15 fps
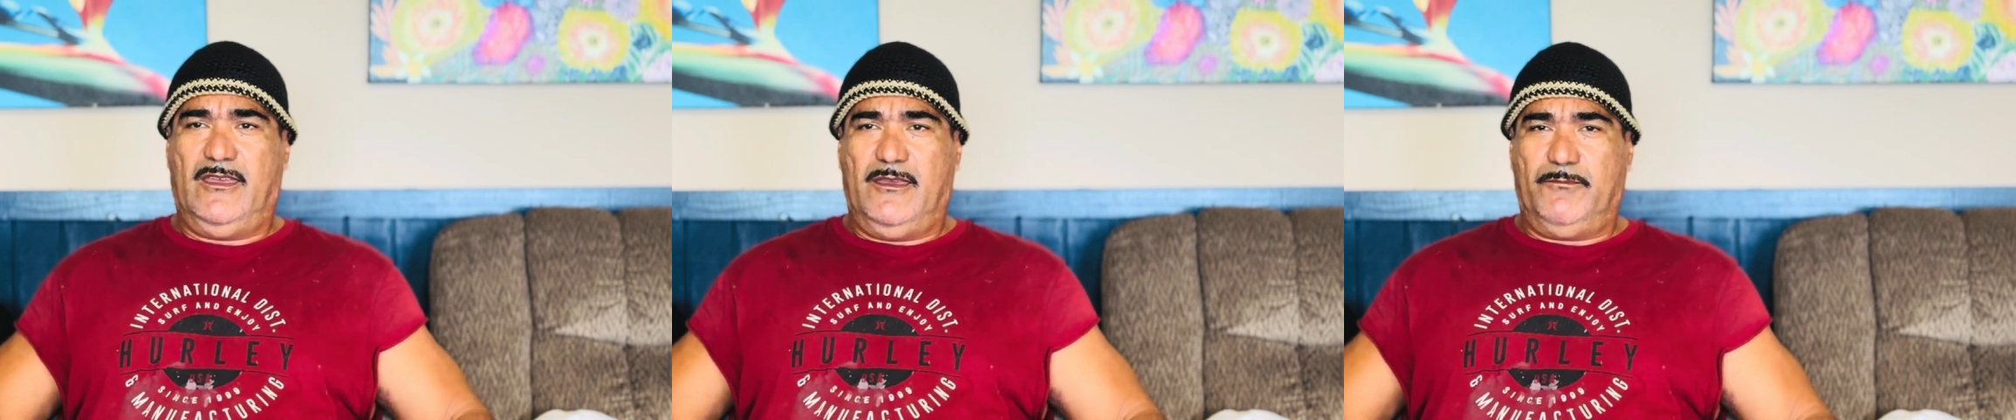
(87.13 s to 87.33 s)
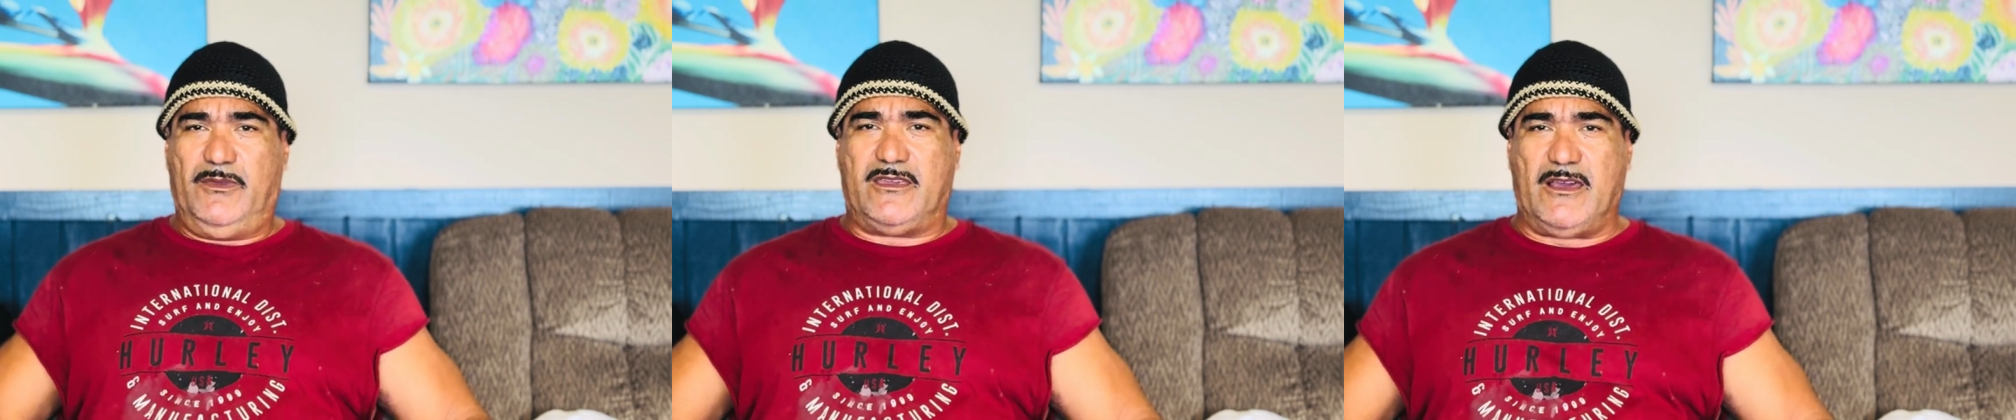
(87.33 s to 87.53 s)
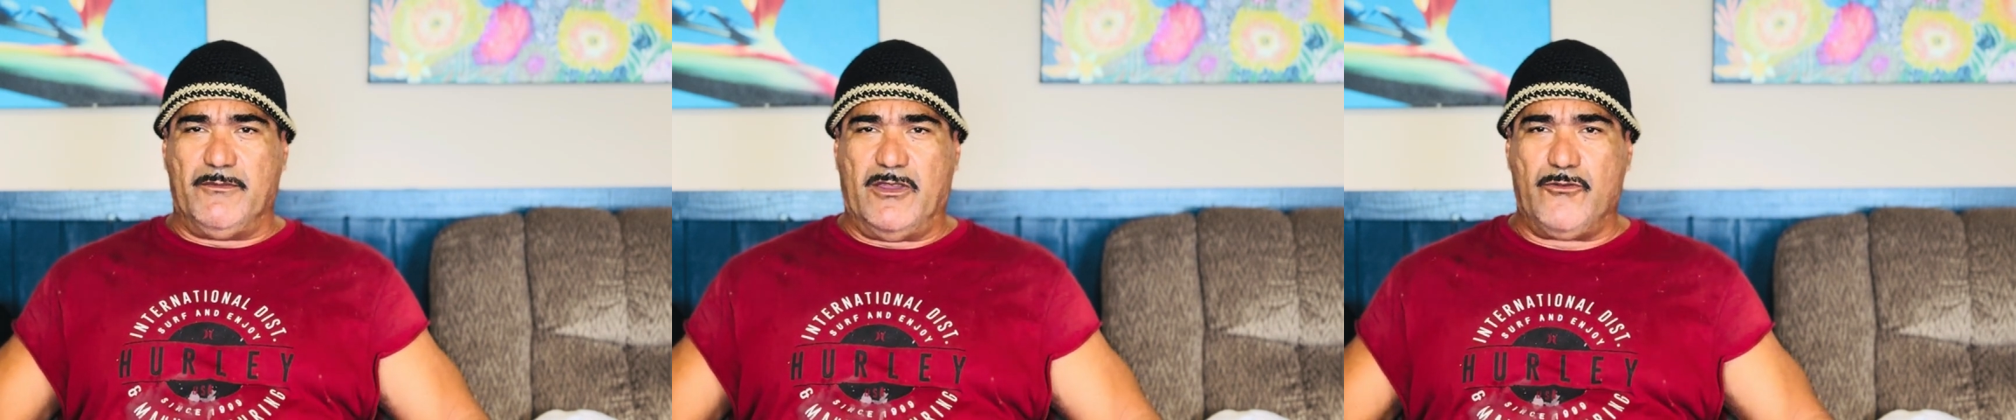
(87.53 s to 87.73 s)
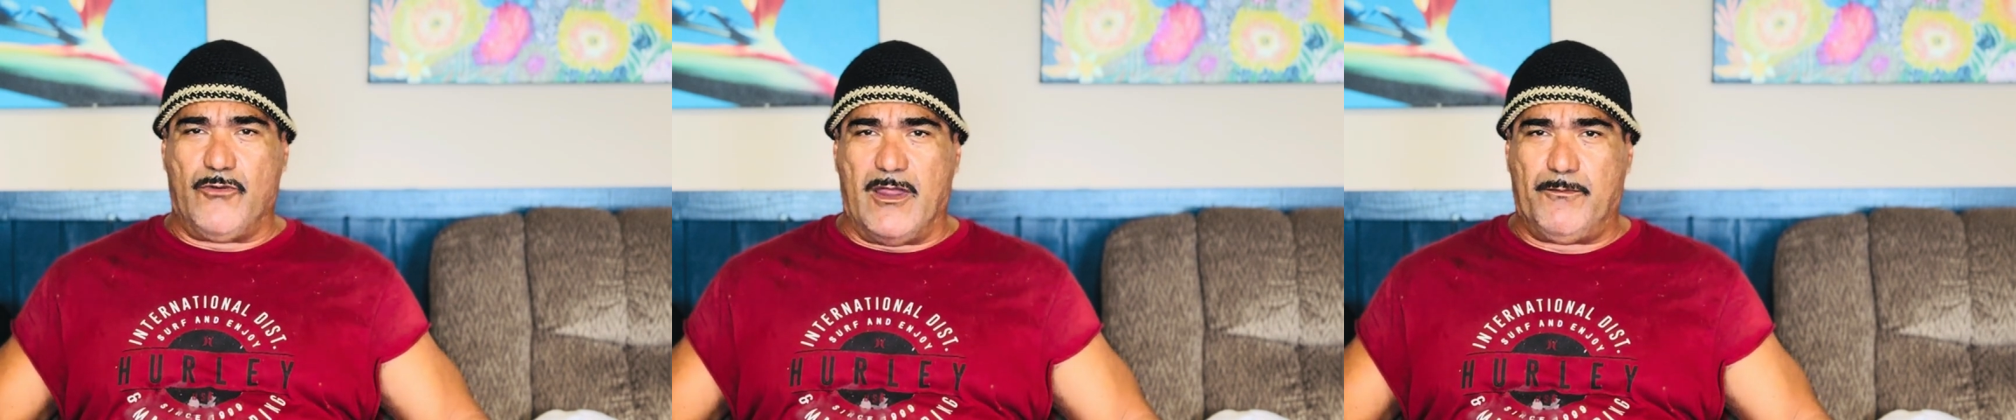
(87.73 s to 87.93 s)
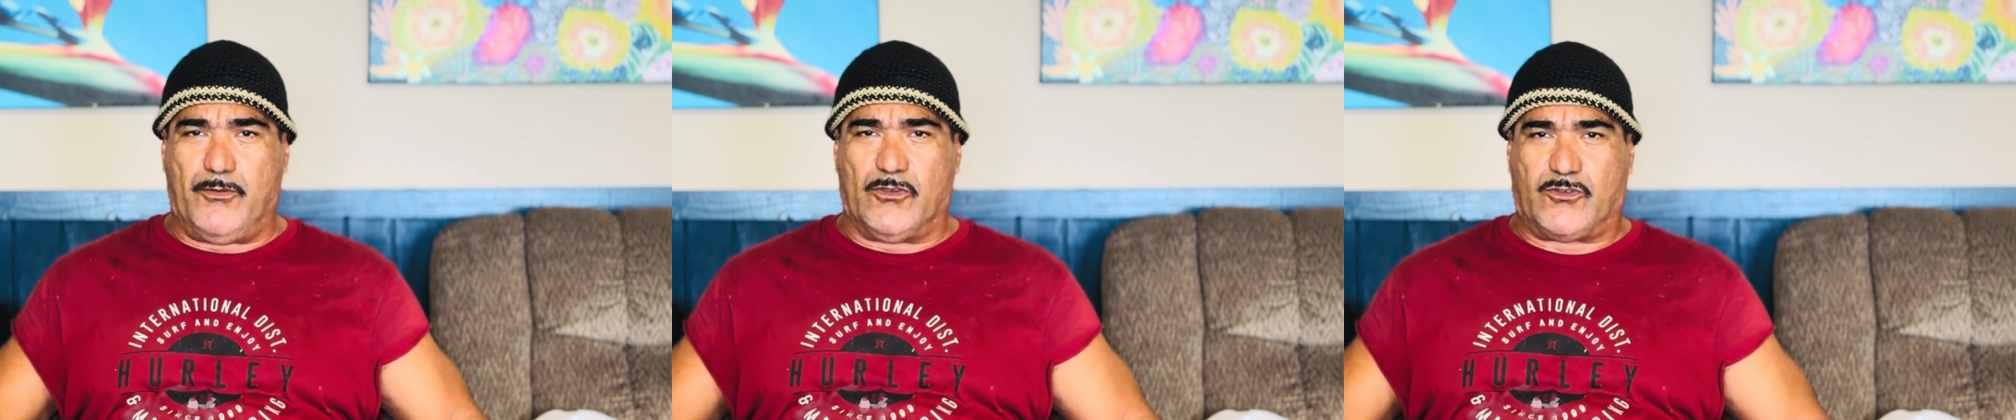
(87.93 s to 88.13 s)
becoming
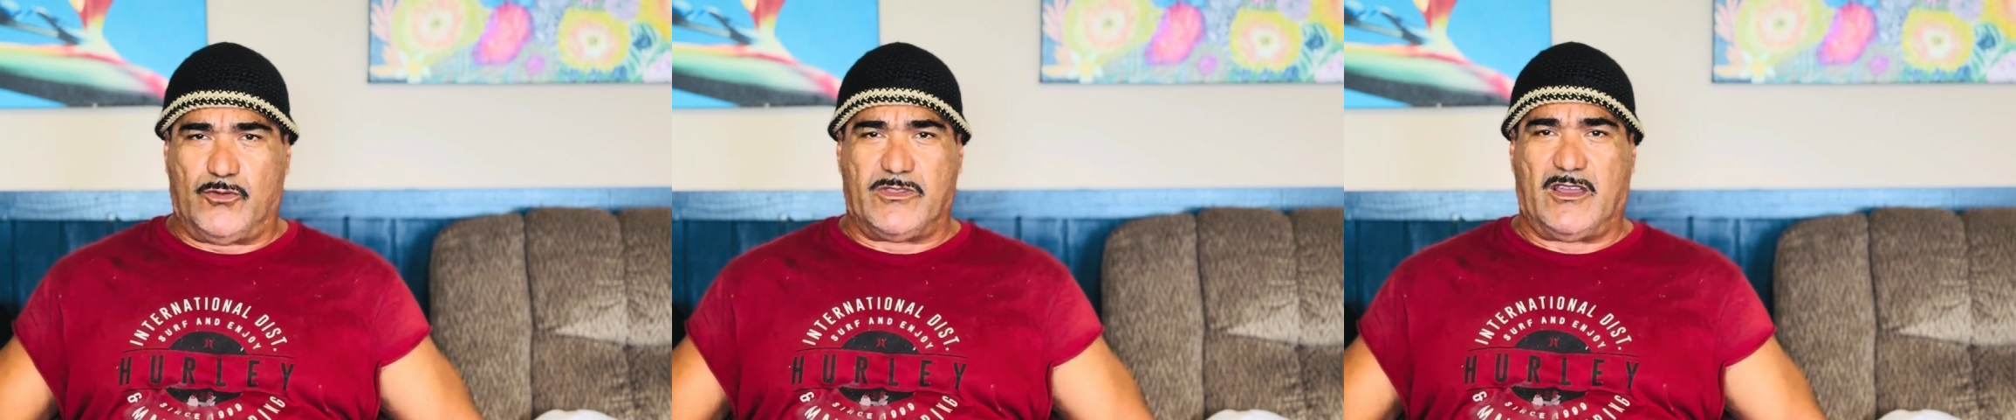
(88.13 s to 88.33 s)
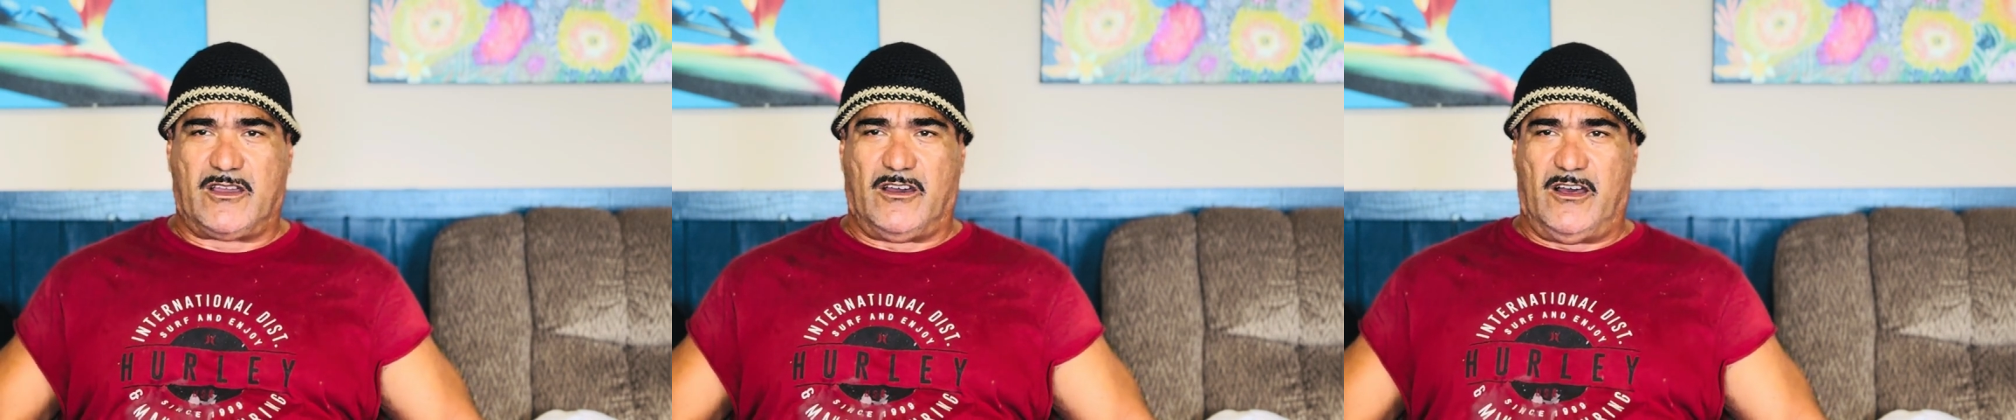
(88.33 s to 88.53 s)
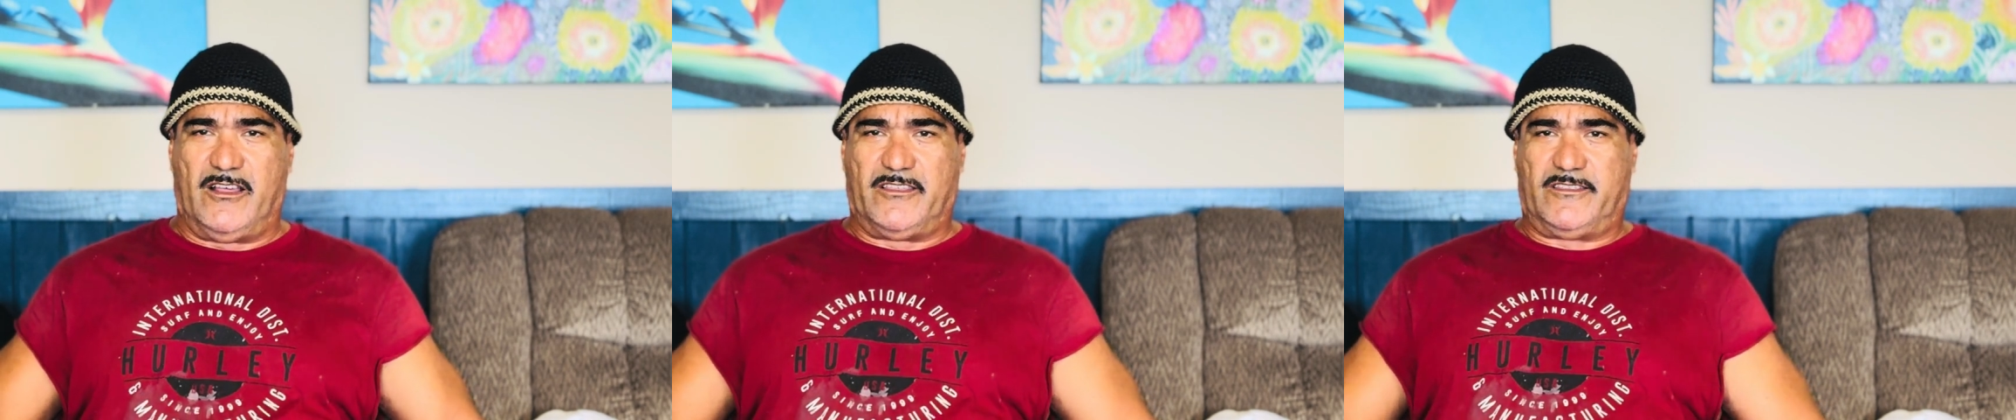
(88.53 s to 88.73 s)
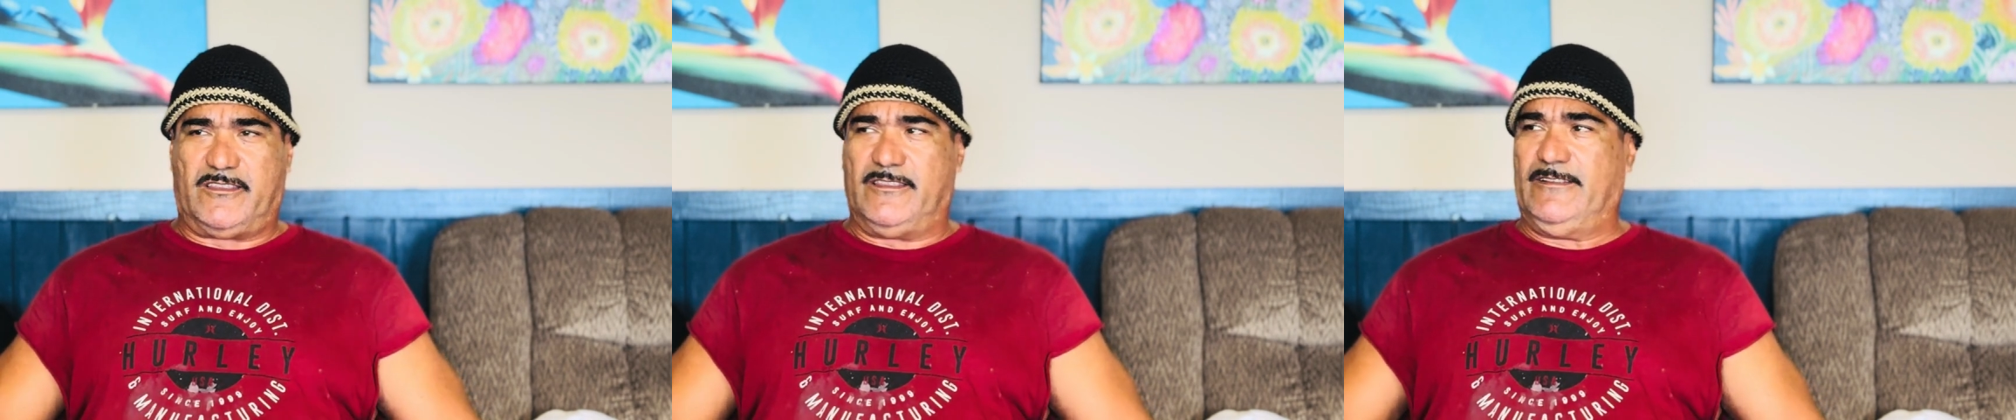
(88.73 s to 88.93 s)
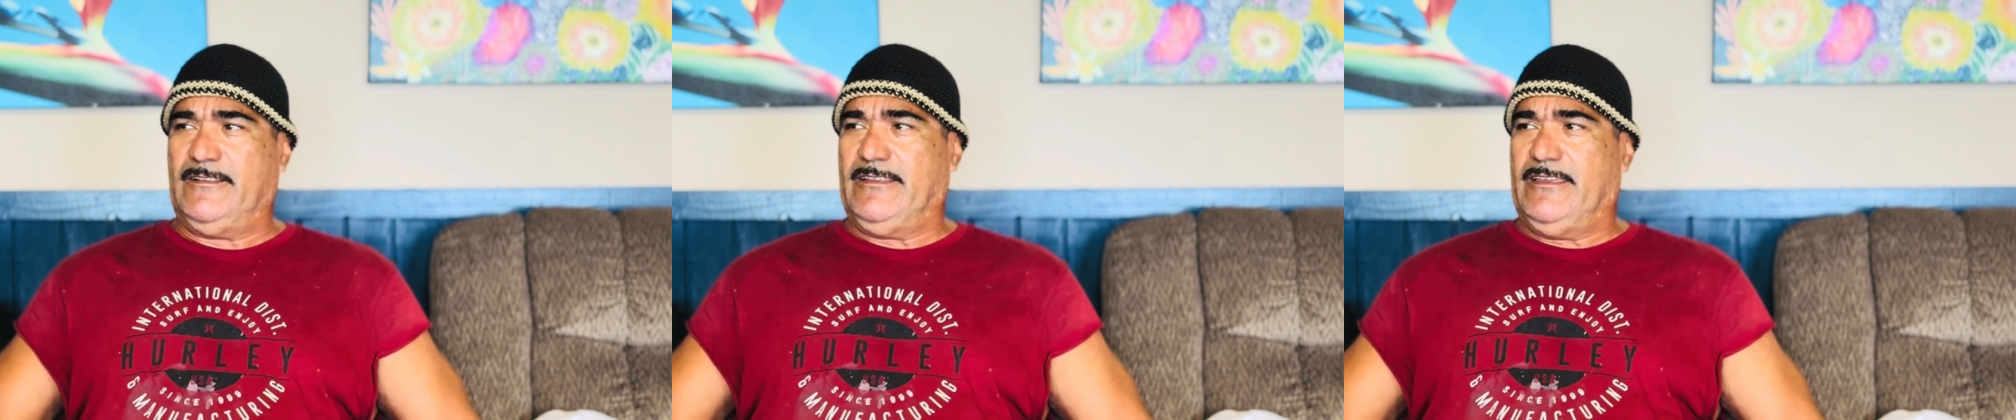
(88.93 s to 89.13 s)
rebels with a cause.